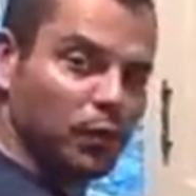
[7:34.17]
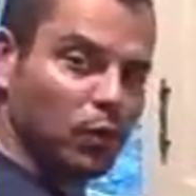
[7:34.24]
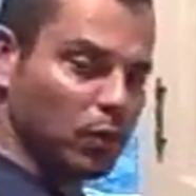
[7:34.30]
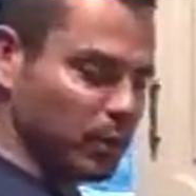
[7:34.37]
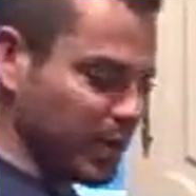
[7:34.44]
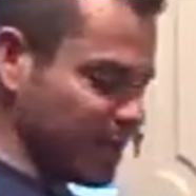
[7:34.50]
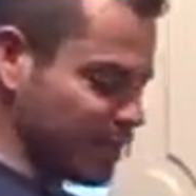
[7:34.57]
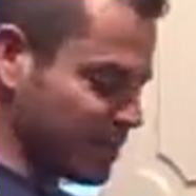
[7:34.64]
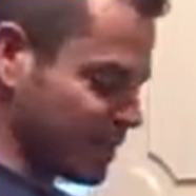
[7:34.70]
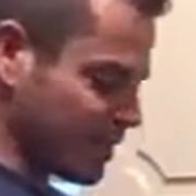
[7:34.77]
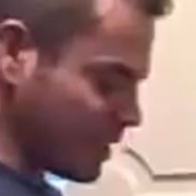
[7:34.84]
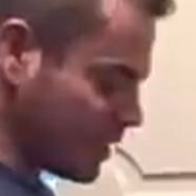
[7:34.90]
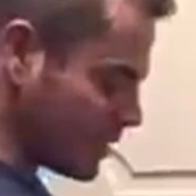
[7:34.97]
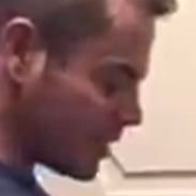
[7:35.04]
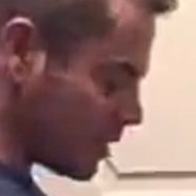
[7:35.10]
4
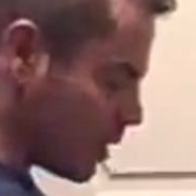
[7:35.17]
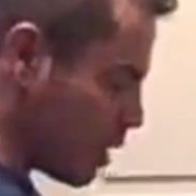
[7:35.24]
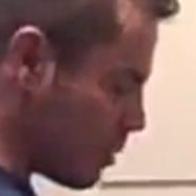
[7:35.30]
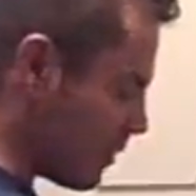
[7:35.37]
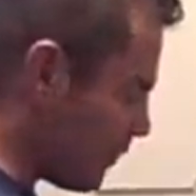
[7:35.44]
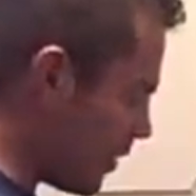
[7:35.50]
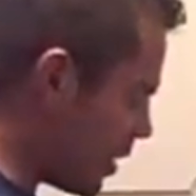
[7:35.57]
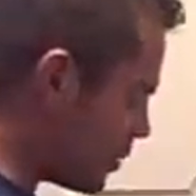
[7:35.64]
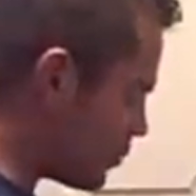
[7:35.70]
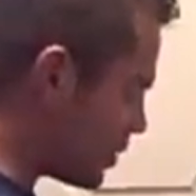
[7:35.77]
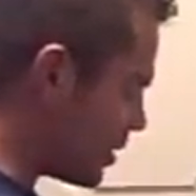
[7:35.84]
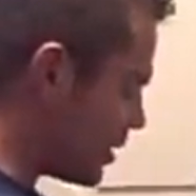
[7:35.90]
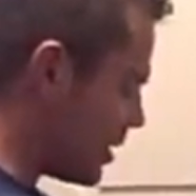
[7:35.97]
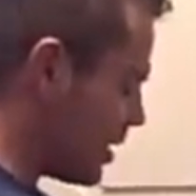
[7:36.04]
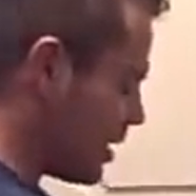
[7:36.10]
weeks is some
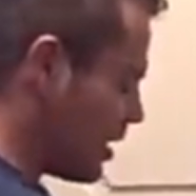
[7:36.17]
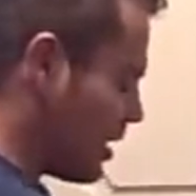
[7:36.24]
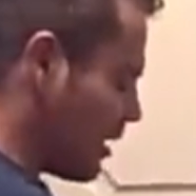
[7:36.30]
ephedrine,